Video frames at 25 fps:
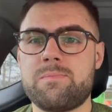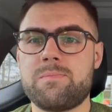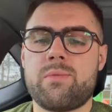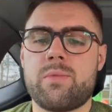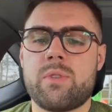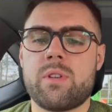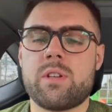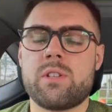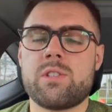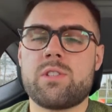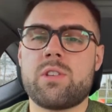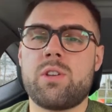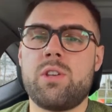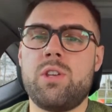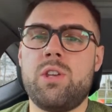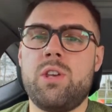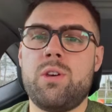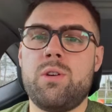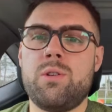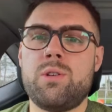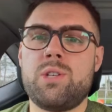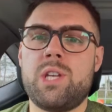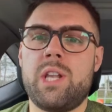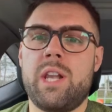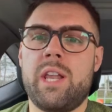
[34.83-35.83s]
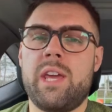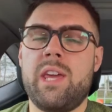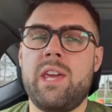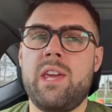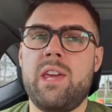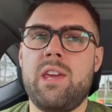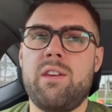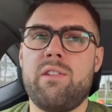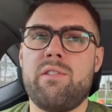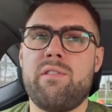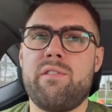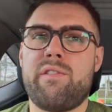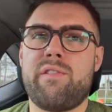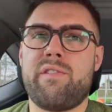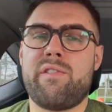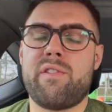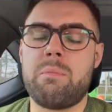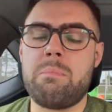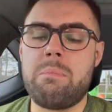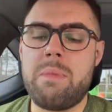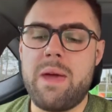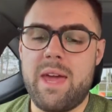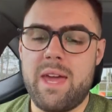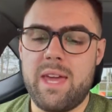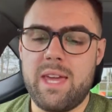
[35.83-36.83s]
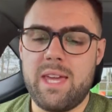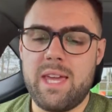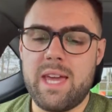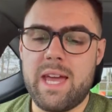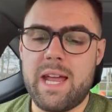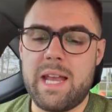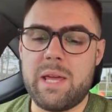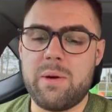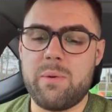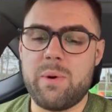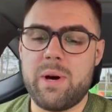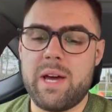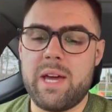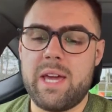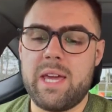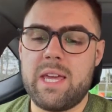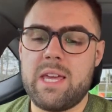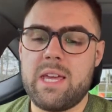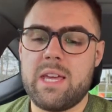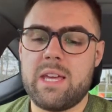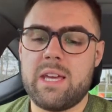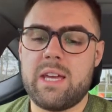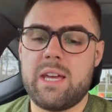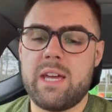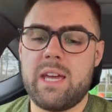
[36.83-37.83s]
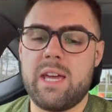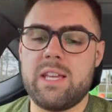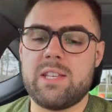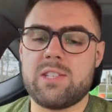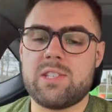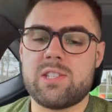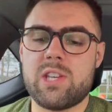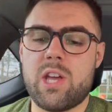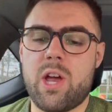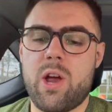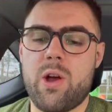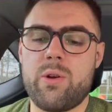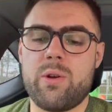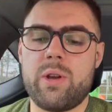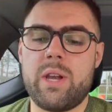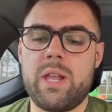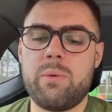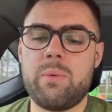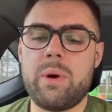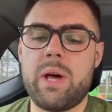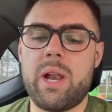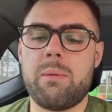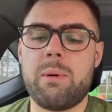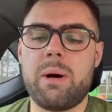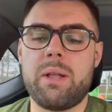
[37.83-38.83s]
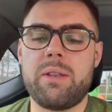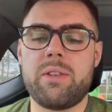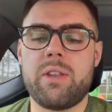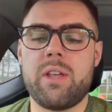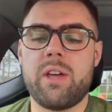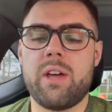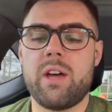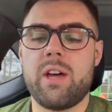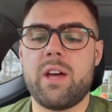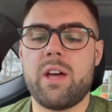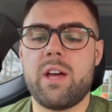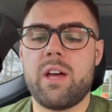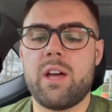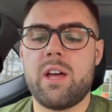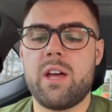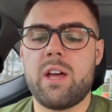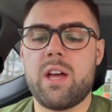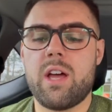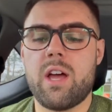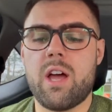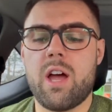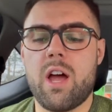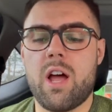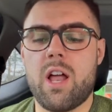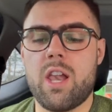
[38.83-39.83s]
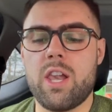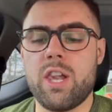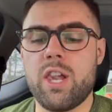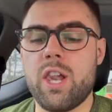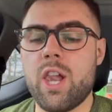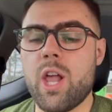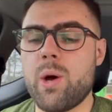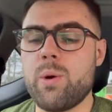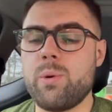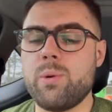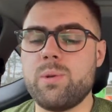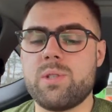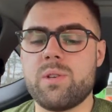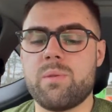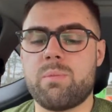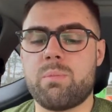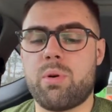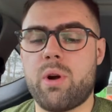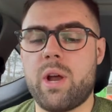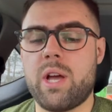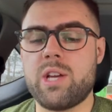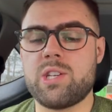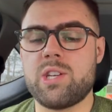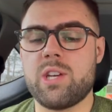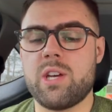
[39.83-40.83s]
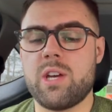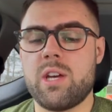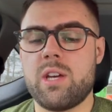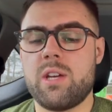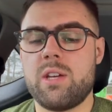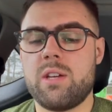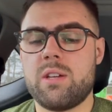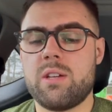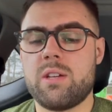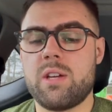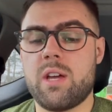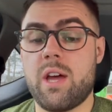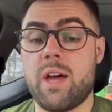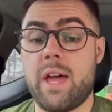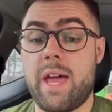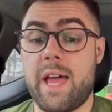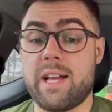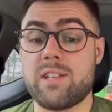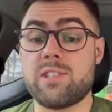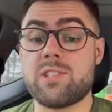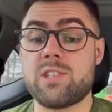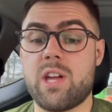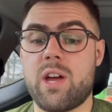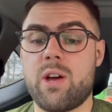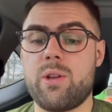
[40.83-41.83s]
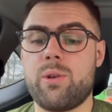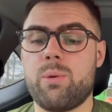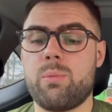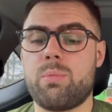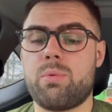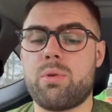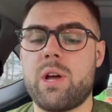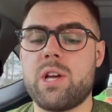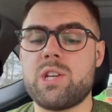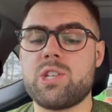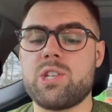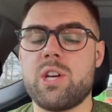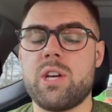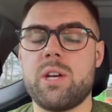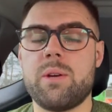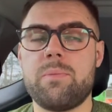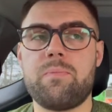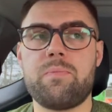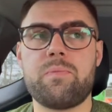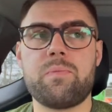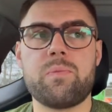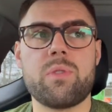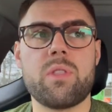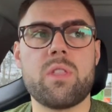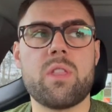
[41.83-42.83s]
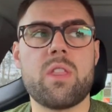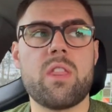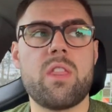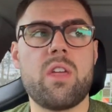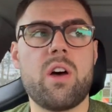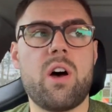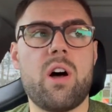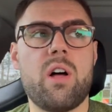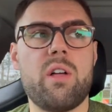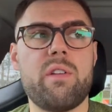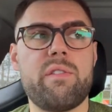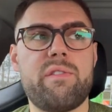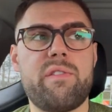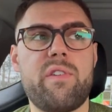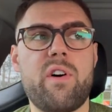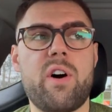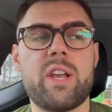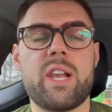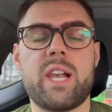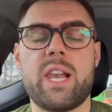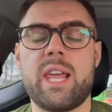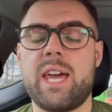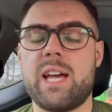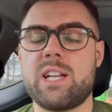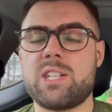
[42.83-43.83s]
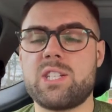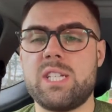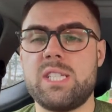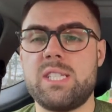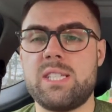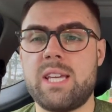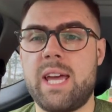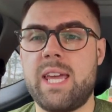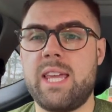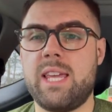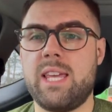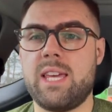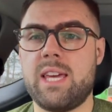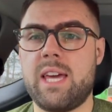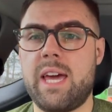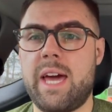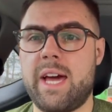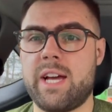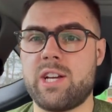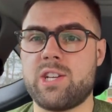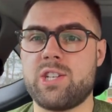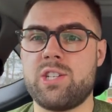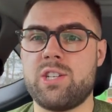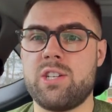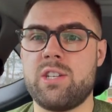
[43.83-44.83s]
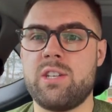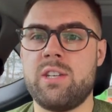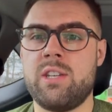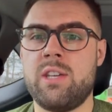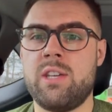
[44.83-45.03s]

So usually for me anyway, it's only when I'm under loads of pressure, external pressure, that I'll finally actually take action